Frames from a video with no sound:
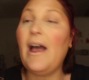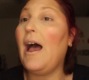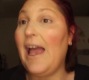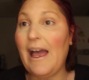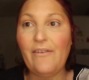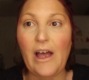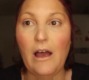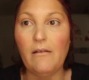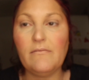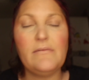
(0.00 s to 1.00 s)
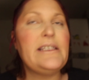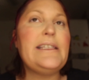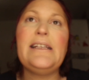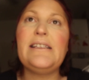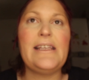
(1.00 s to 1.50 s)
I have
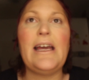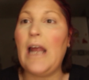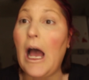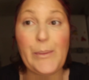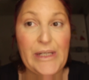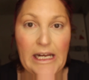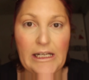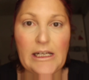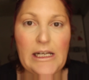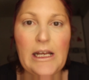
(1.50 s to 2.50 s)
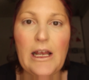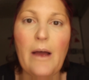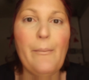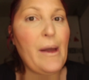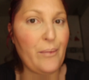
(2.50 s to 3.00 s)
since then updated
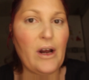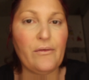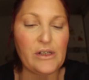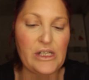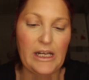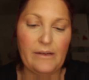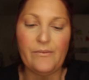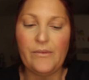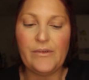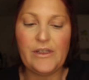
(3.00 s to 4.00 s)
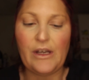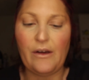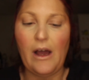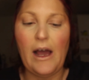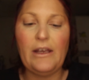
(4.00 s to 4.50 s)
my brow routine. So,
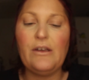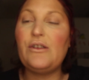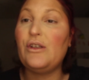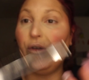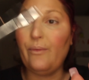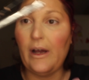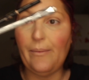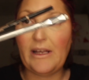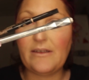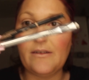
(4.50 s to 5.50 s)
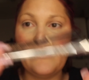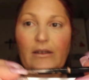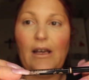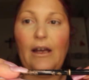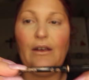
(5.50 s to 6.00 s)
I use 2 brow
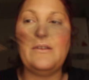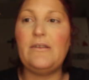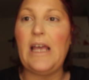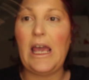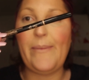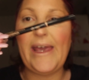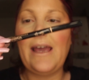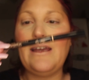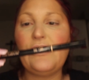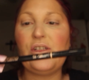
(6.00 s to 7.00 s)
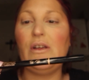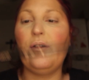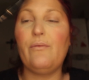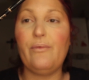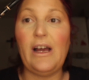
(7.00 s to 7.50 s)
pencils. I use ABH
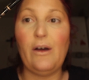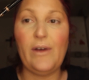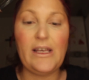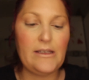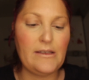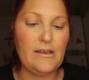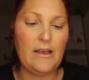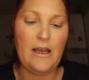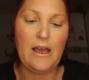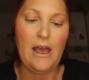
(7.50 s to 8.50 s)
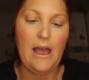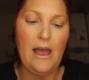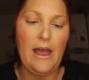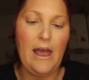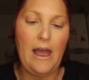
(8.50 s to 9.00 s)
Brow Wiz
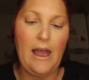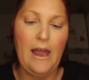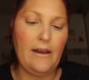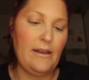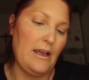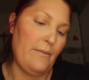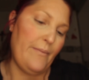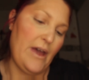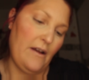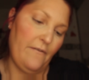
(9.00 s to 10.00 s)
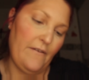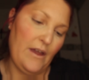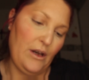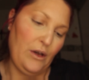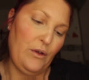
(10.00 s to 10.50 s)
and the
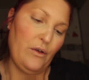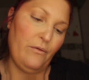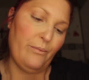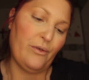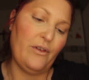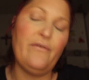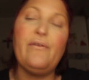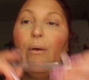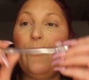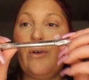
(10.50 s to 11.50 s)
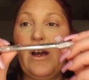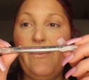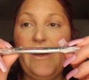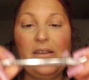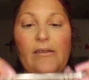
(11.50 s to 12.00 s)
Benefit Goof Proof Brow
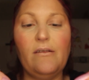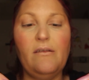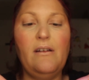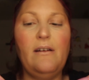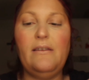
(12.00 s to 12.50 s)
Pencil.